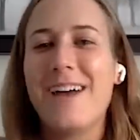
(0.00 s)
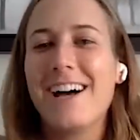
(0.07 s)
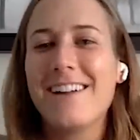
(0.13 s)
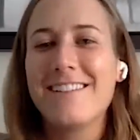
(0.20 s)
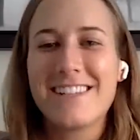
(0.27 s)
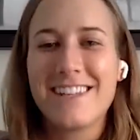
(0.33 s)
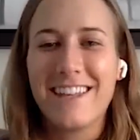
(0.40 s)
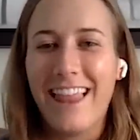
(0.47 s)

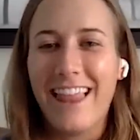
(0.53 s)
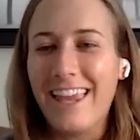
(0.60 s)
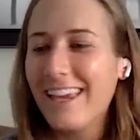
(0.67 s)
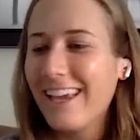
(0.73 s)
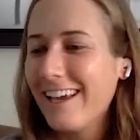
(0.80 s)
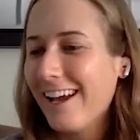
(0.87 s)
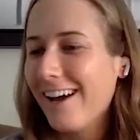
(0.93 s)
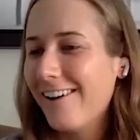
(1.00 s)
bound to like
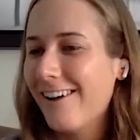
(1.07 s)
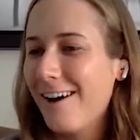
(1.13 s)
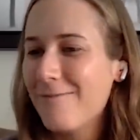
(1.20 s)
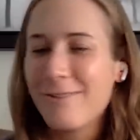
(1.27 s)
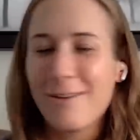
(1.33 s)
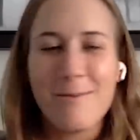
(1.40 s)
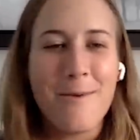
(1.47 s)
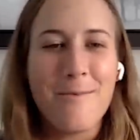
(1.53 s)
go
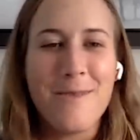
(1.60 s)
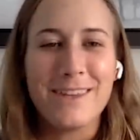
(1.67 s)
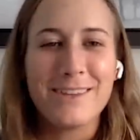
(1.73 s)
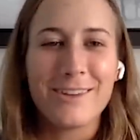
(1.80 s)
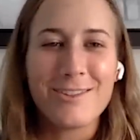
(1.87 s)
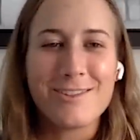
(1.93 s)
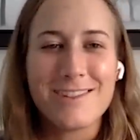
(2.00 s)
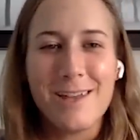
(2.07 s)
up from a
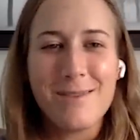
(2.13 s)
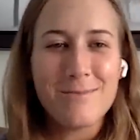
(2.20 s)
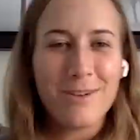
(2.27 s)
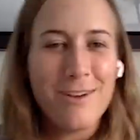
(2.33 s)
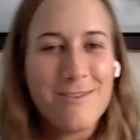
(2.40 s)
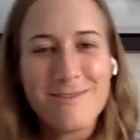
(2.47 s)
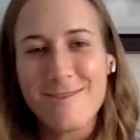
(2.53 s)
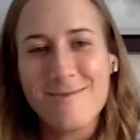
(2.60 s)
mental
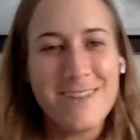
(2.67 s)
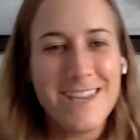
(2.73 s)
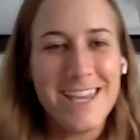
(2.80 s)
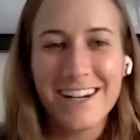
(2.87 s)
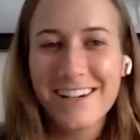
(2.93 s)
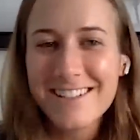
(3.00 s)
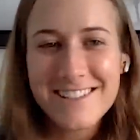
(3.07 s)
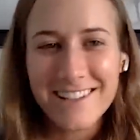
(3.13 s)
standpoint from
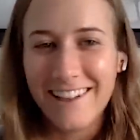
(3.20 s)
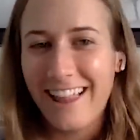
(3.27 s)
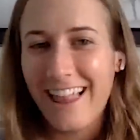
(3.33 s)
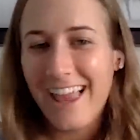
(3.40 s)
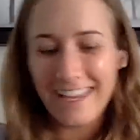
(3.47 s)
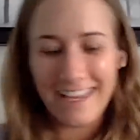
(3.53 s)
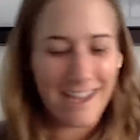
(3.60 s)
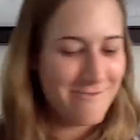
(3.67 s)
here. So
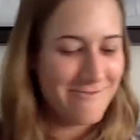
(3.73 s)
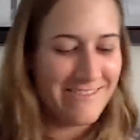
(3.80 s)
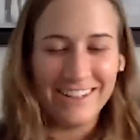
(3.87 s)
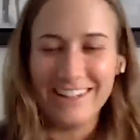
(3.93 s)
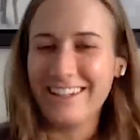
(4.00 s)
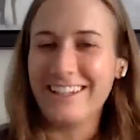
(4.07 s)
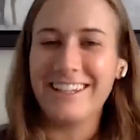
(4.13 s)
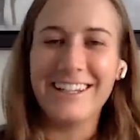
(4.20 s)
like I'm
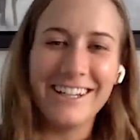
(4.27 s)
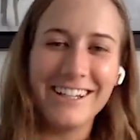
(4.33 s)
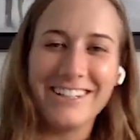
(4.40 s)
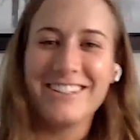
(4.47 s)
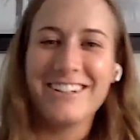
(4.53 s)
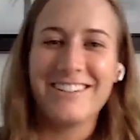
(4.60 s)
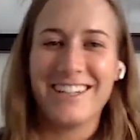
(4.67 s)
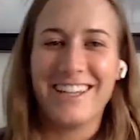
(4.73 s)
feeling
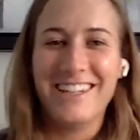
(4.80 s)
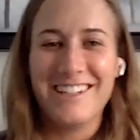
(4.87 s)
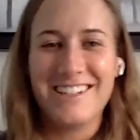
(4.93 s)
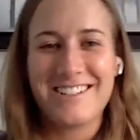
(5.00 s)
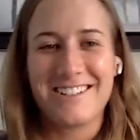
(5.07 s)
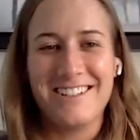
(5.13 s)
good going into